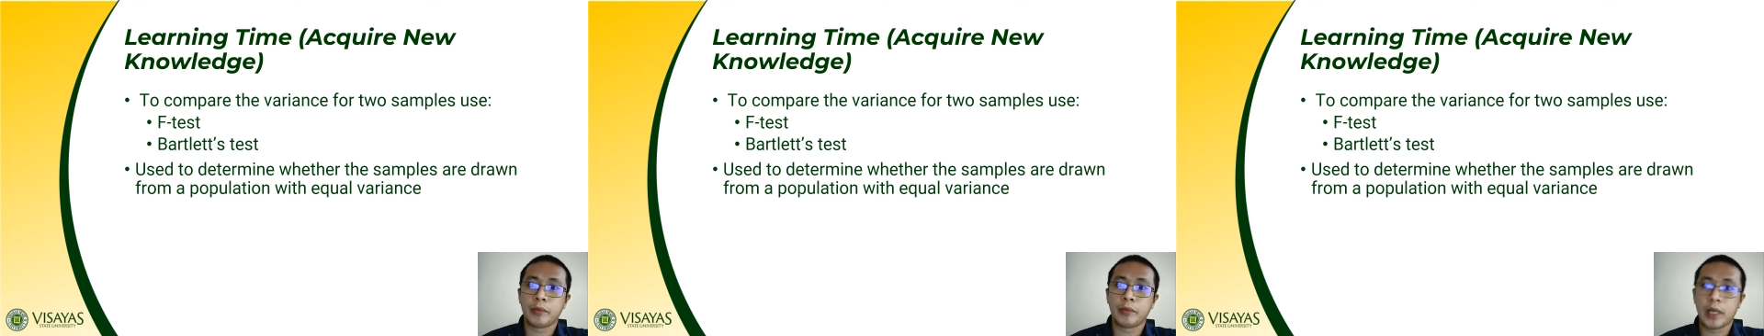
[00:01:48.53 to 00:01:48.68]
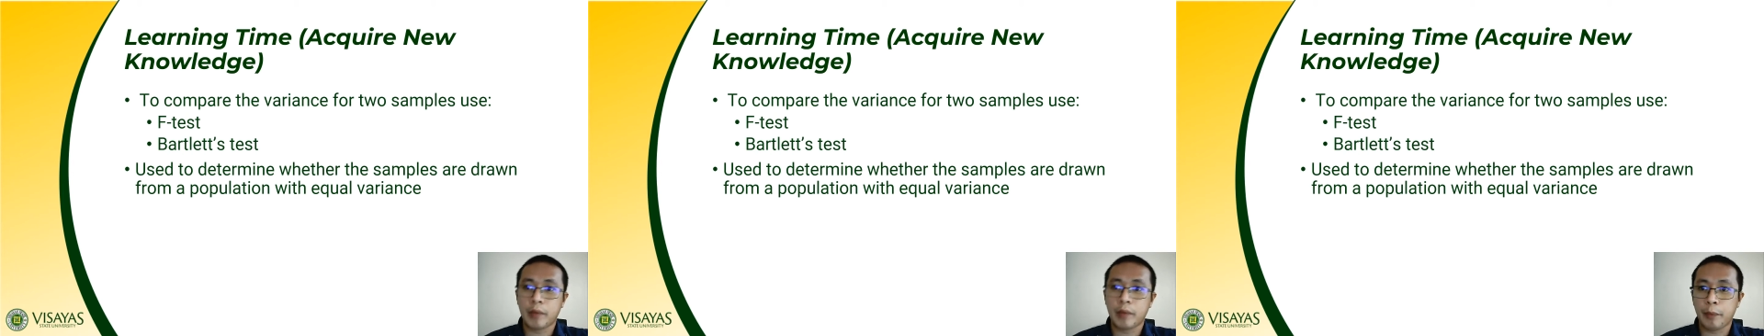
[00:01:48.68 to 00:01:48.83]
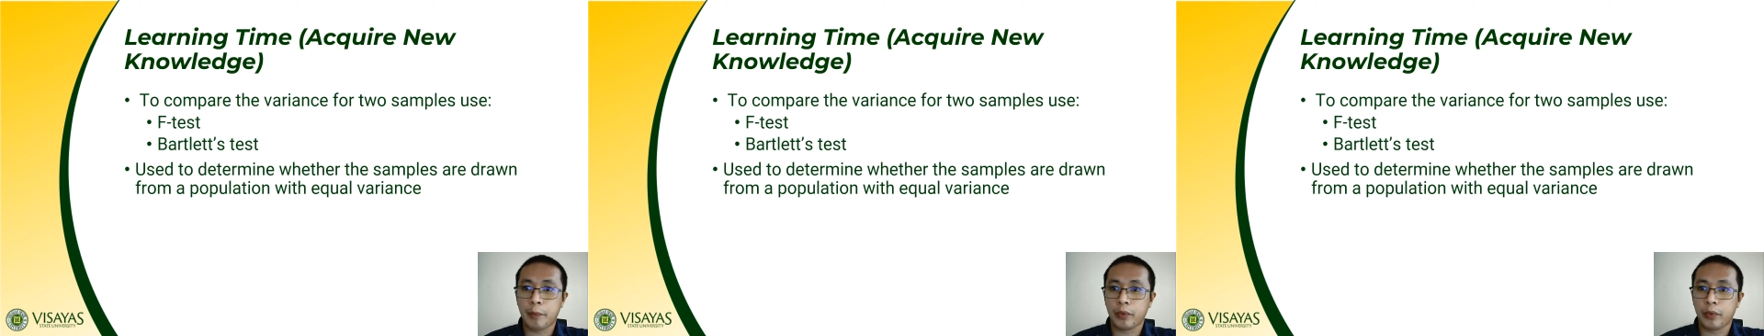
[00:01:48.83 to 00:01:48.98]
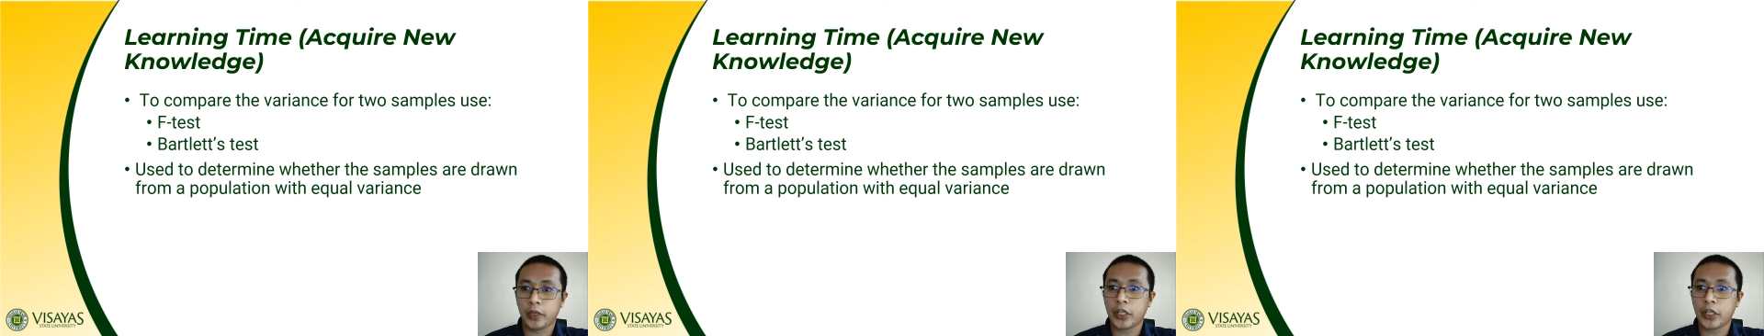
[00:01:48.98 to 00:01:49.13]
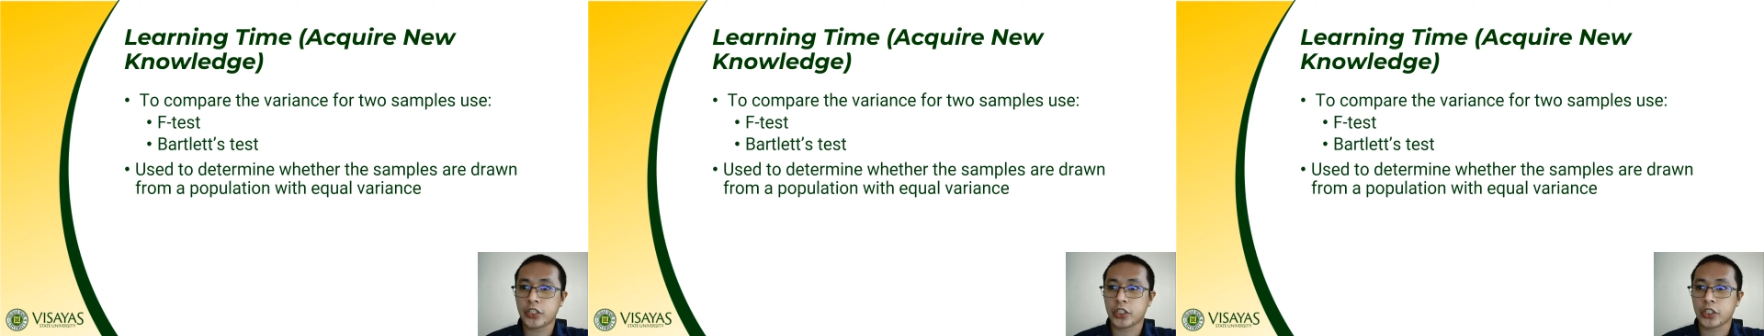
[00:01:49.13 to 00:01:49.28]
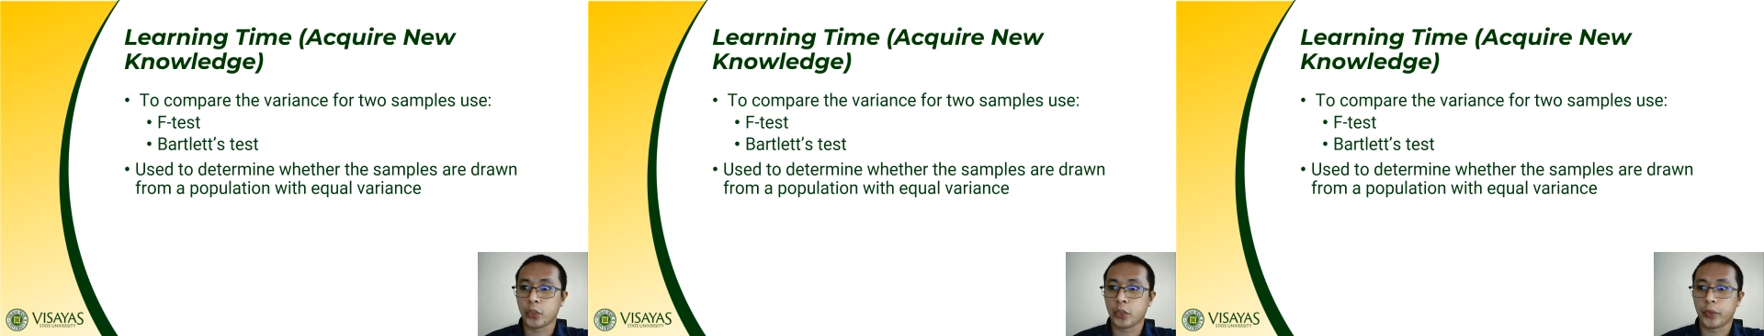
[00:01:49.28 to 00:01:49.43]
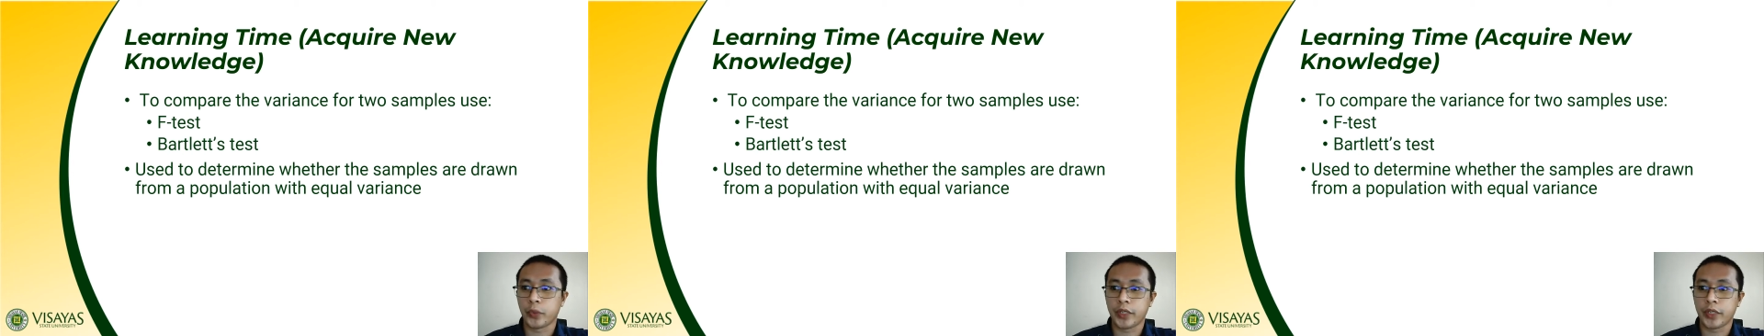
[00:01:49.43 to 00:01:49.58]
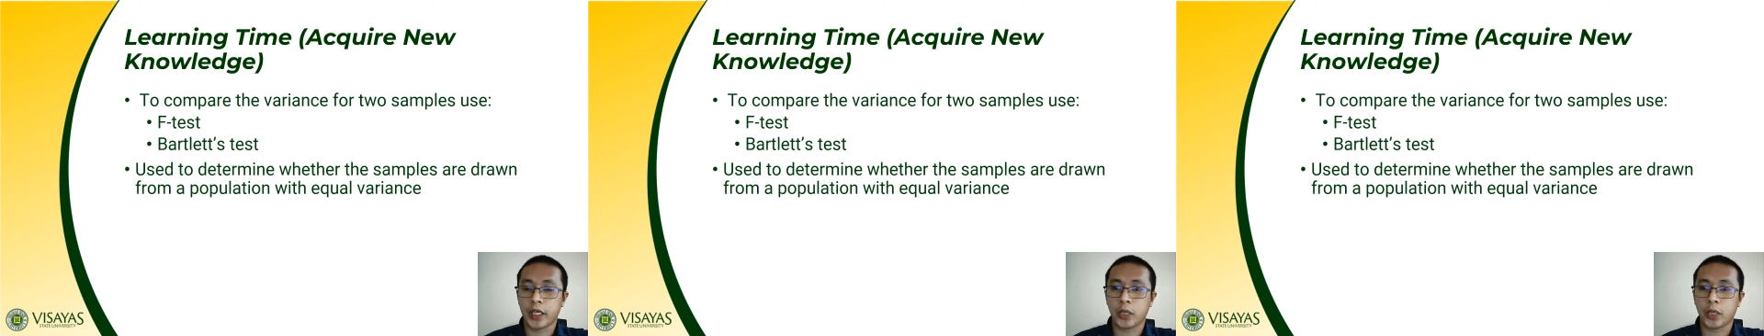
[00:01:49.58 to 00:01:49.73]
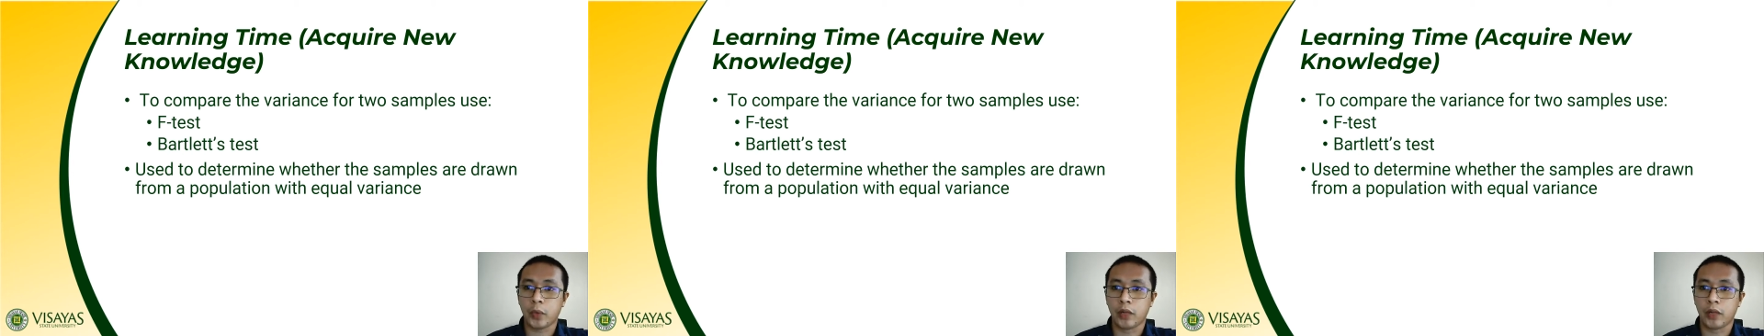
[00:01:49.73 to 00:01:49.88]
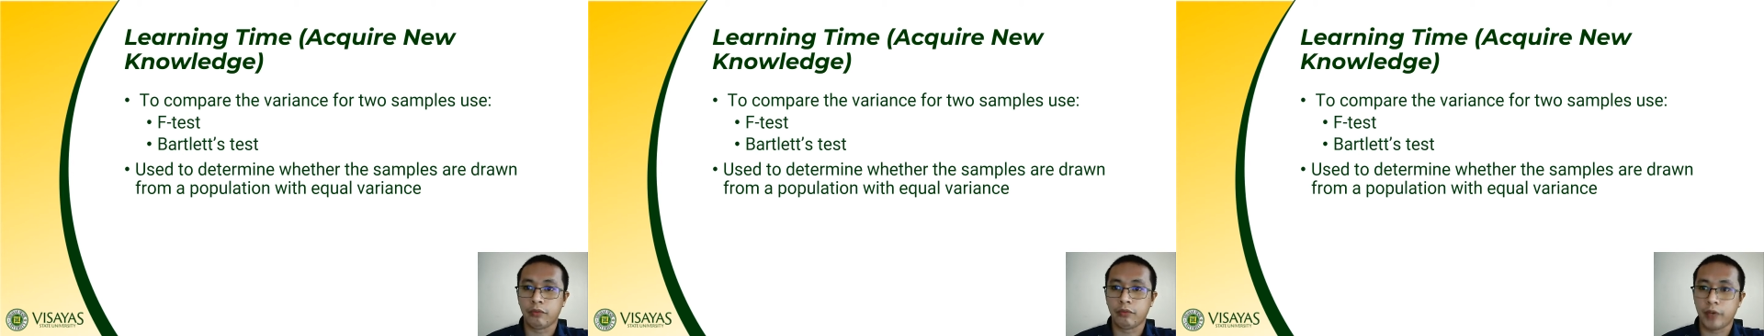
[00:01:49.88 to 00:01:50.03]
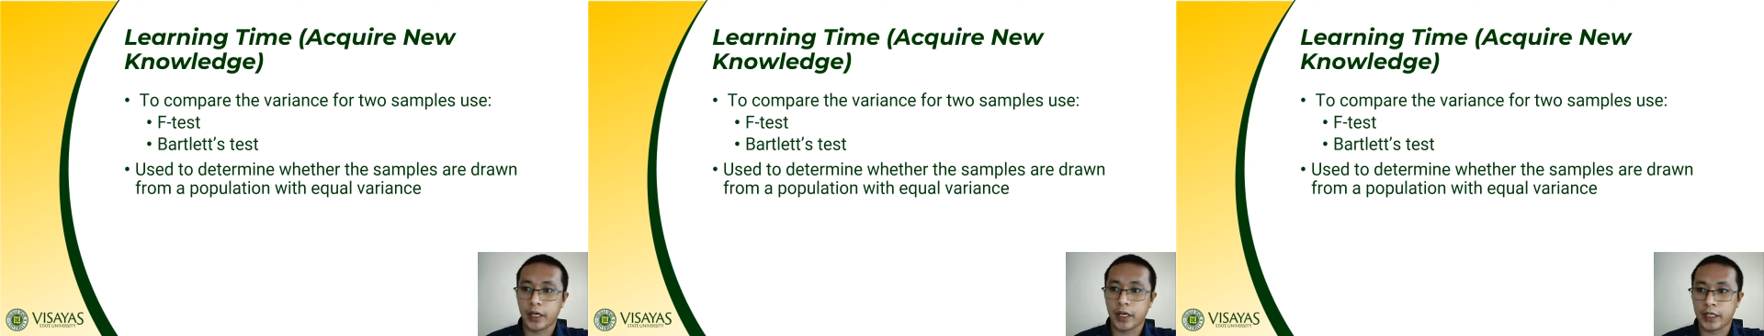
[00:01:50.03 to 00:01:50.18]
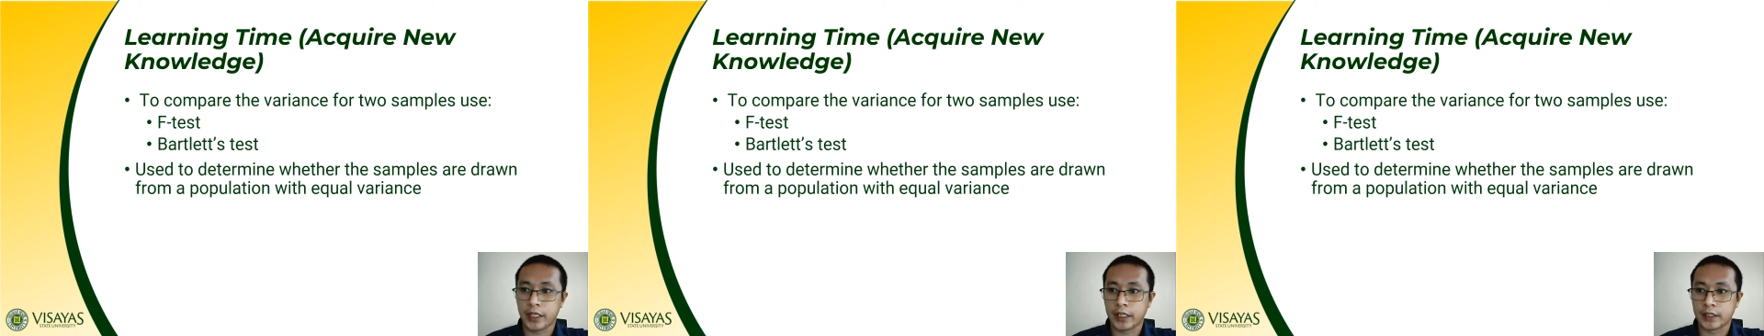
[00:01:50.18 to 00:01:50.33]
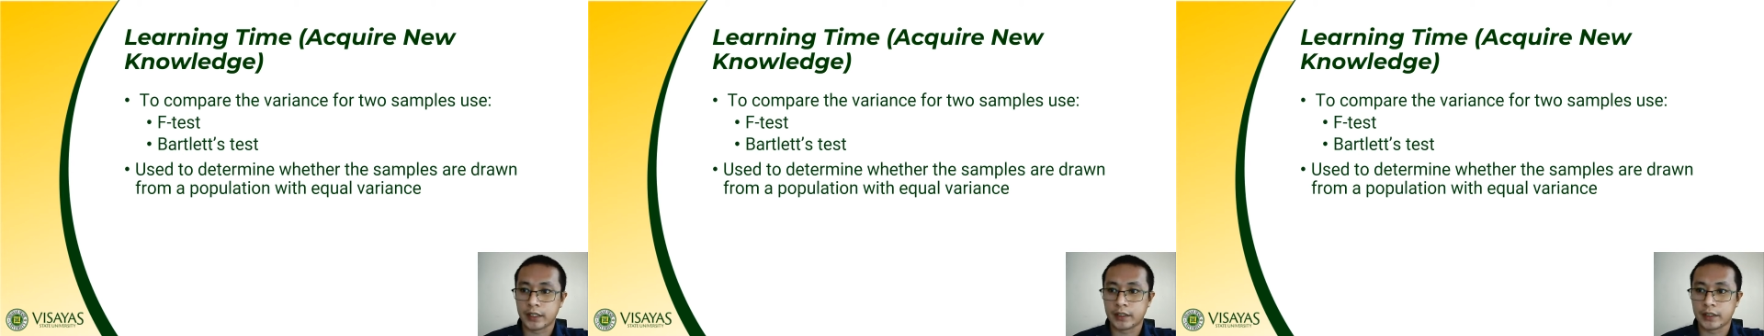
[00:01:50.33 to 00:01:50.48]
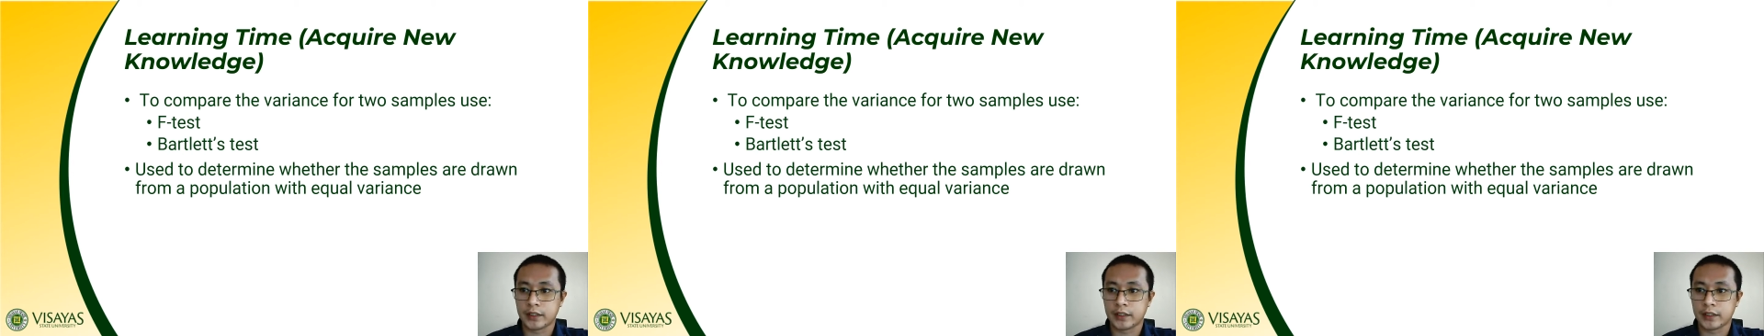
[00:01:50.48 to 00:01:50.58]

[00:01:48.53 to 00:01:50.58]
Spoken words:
population with equal variance.